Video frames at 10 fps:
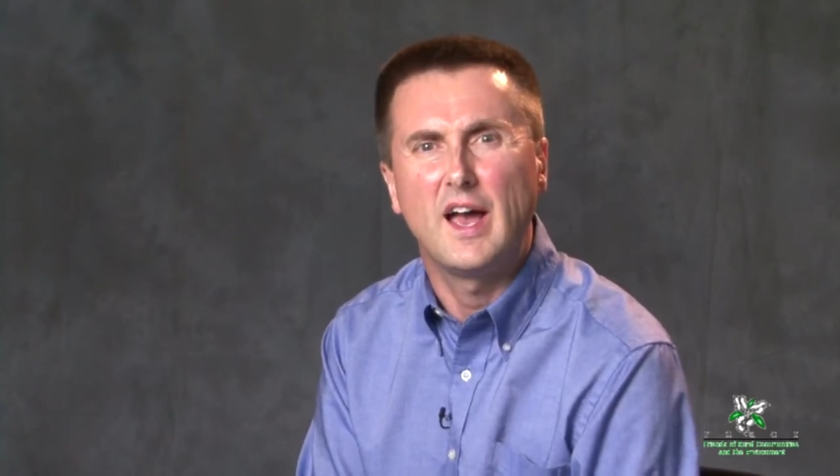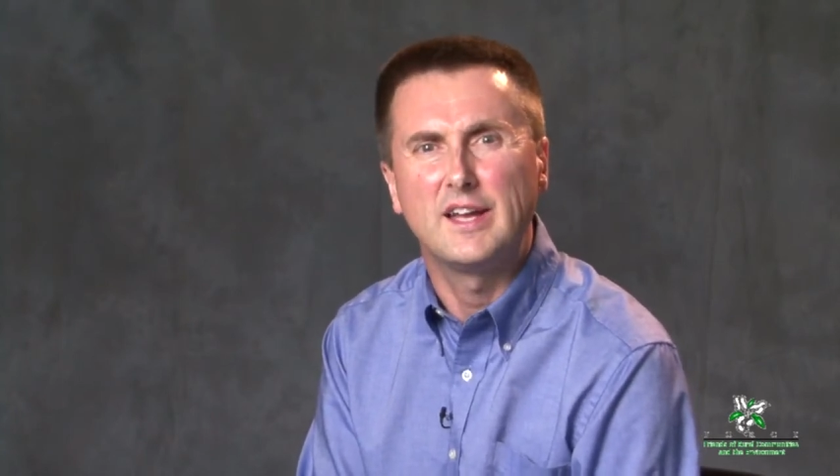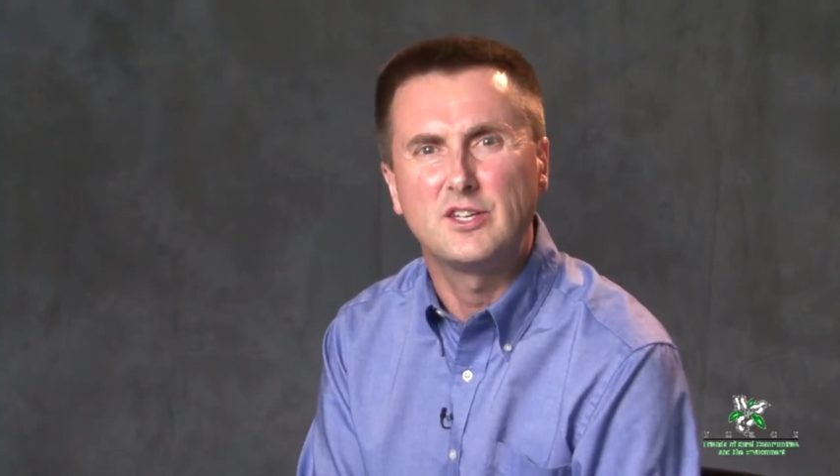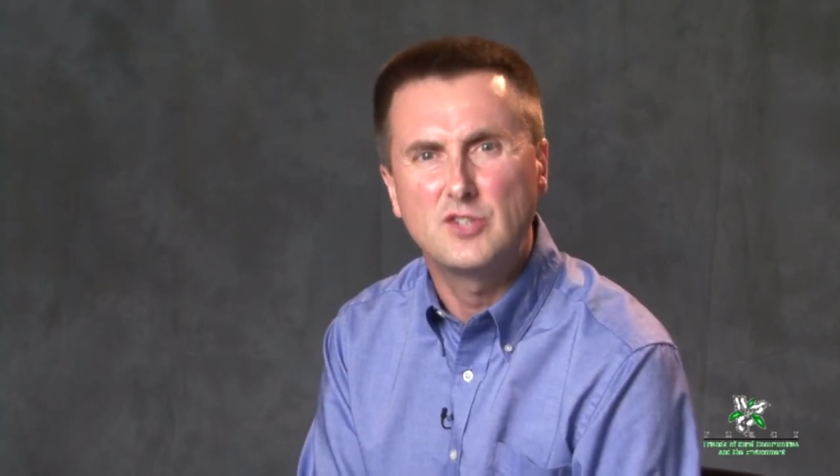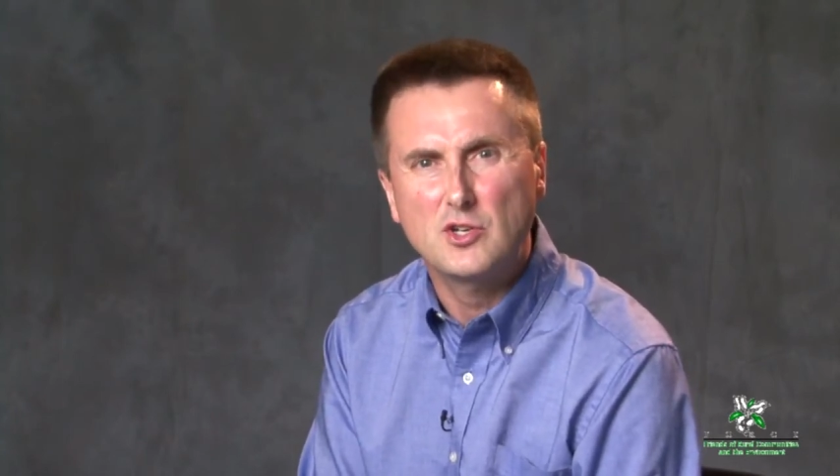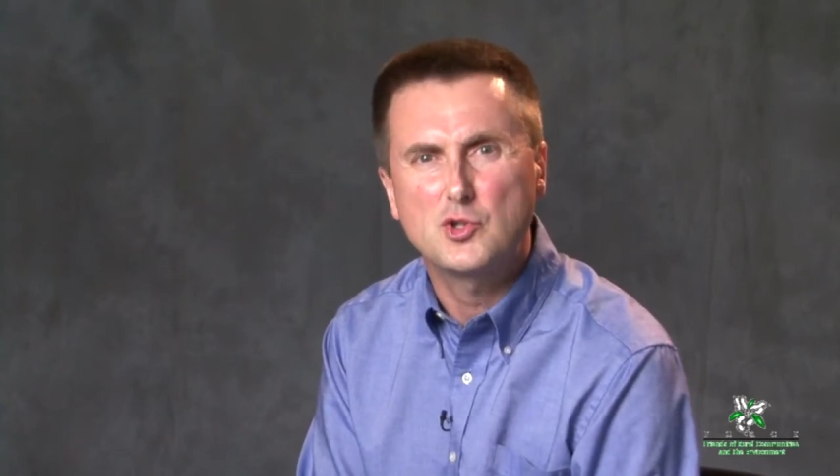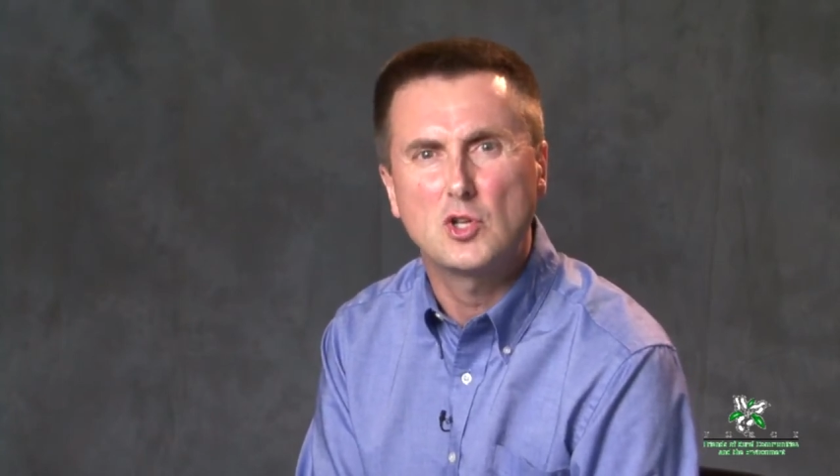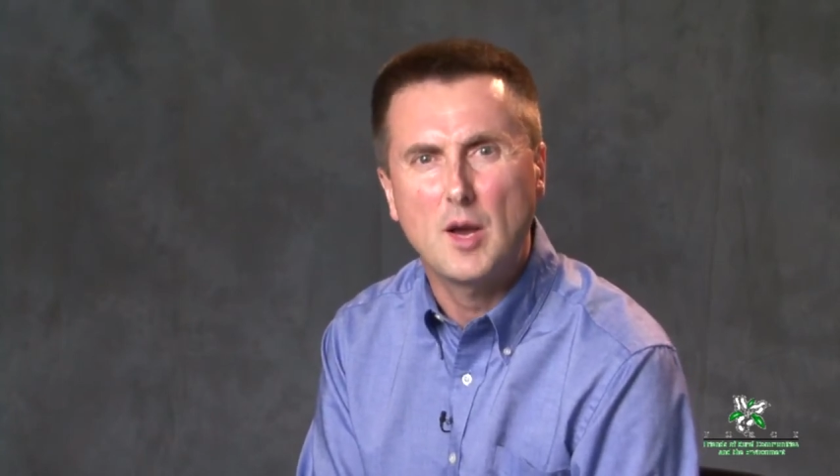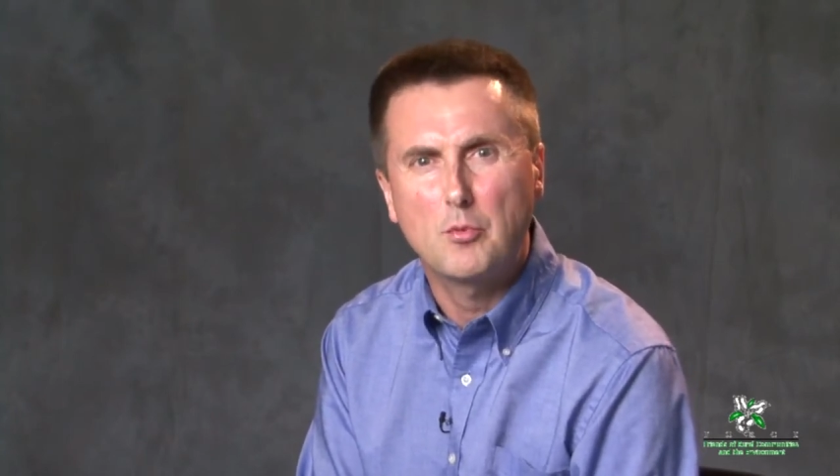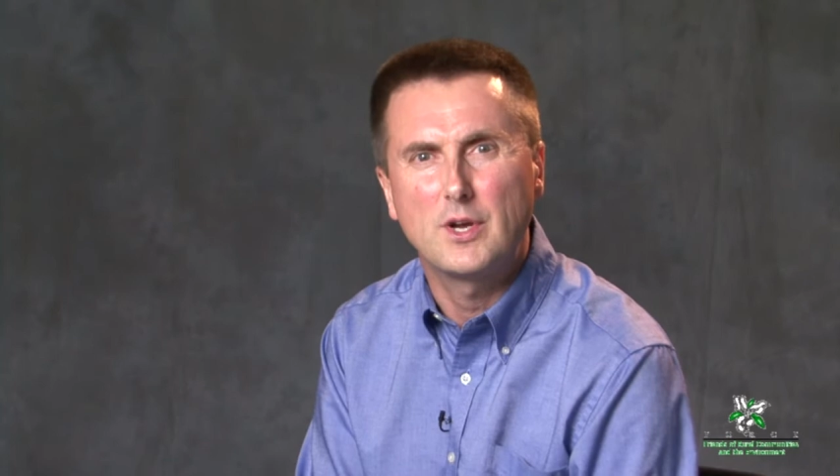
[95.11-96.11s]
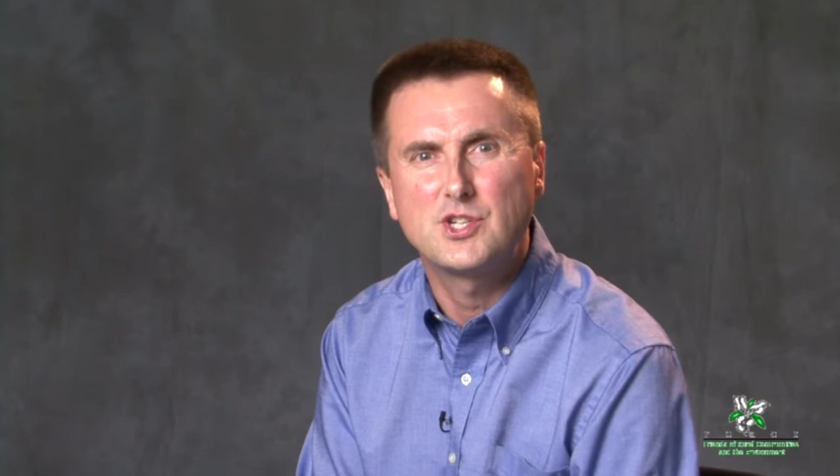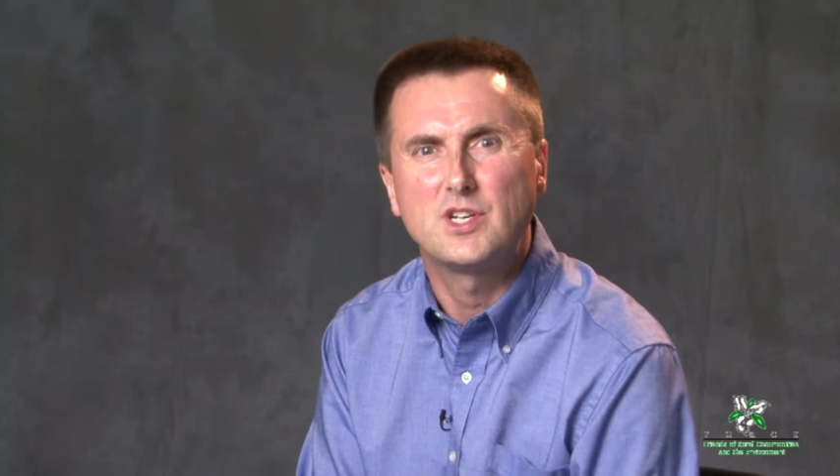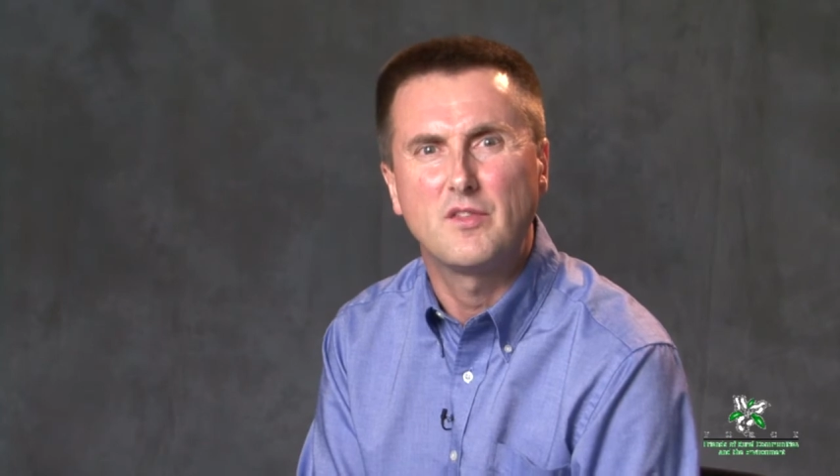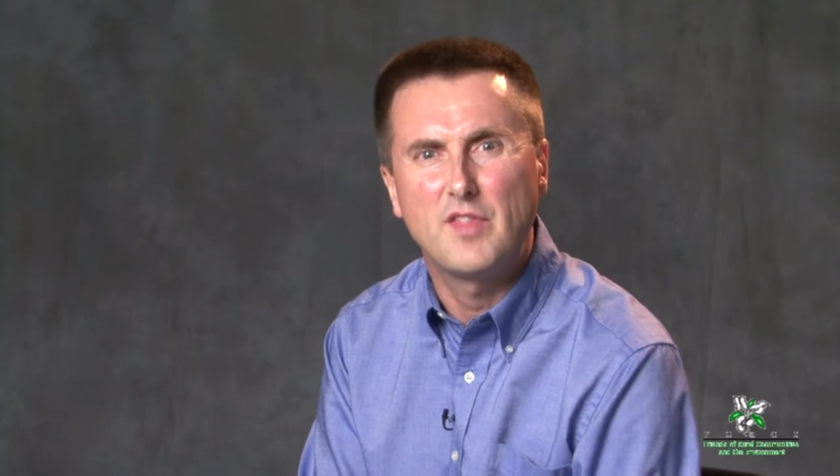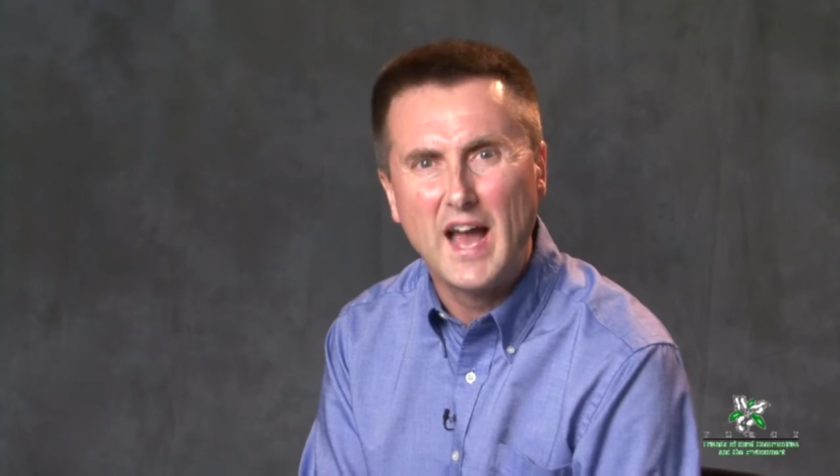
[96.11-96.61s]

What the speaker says: an industrial operation of